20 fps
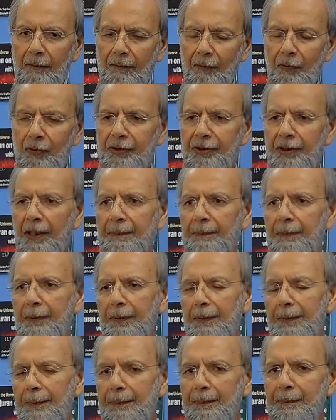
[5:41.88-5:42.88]
For
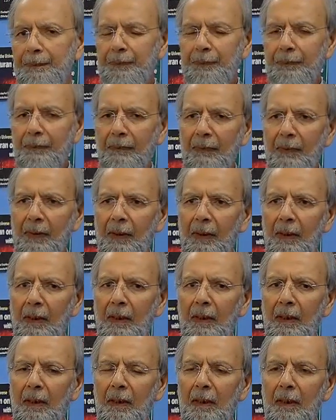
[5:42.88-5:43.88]
example,
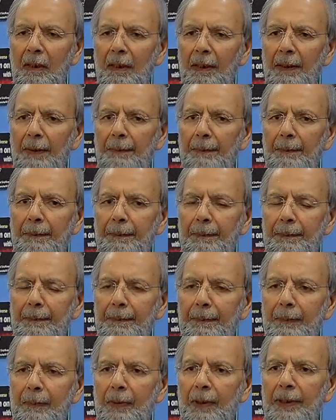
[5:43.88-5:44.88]

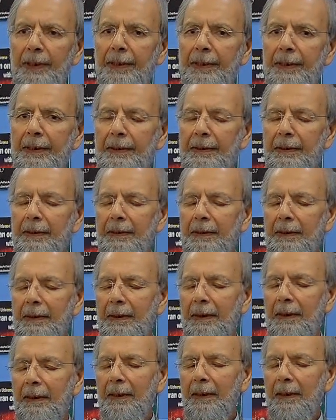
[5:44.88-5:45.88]
when
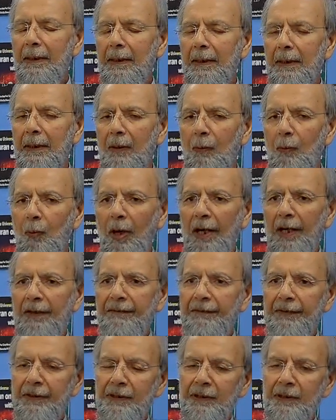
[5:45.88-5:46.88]

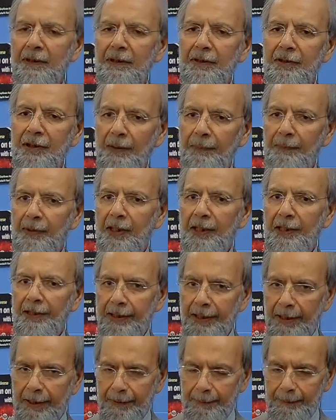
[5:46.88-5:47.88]
wife is
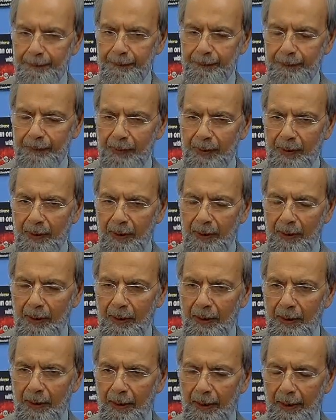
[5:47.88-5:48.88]
terminally ill
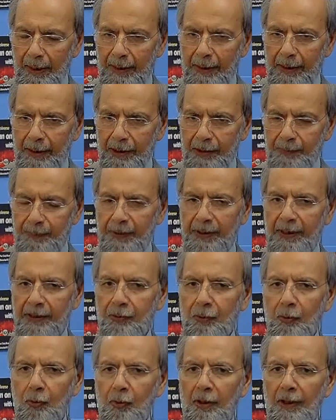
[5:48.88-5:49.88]
and husband
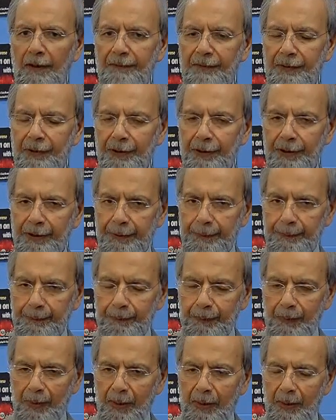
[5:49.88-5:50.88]
has to look after her,
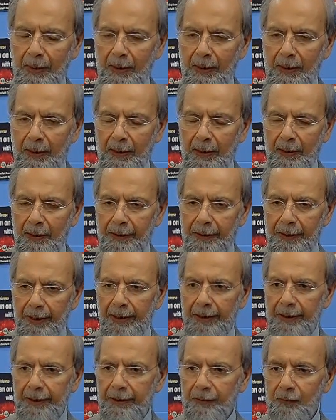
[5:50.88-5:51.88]

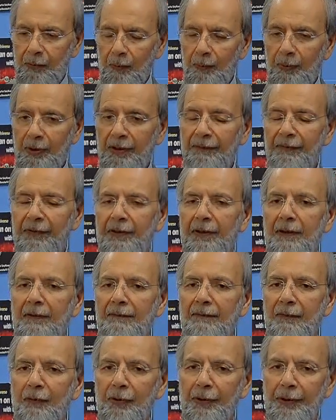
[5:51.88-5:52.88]
then it would be
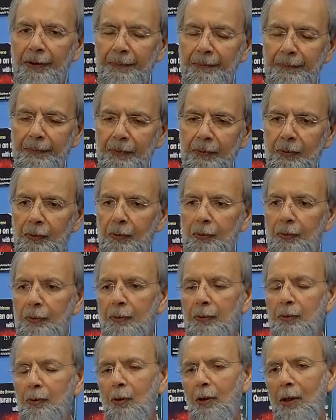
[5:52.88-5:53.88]
difficult for him
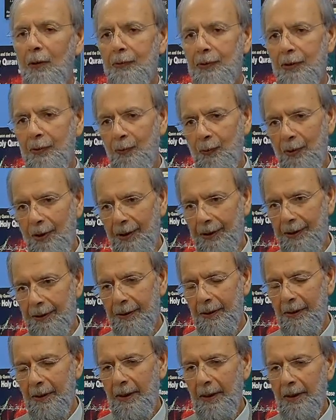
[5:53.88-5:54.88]
to go out and work,
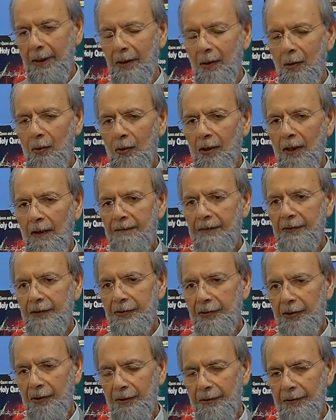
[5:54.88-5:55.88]
look after
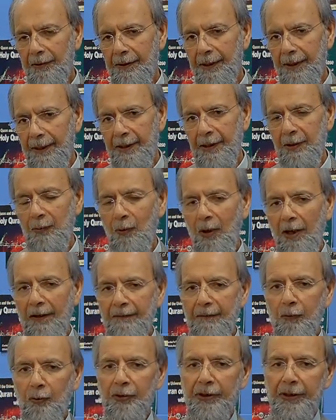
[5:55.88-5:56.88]
the children and the
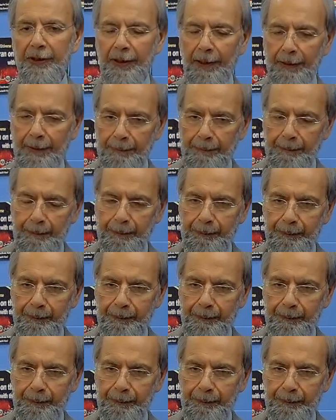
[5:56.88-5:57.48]
wife who is ill.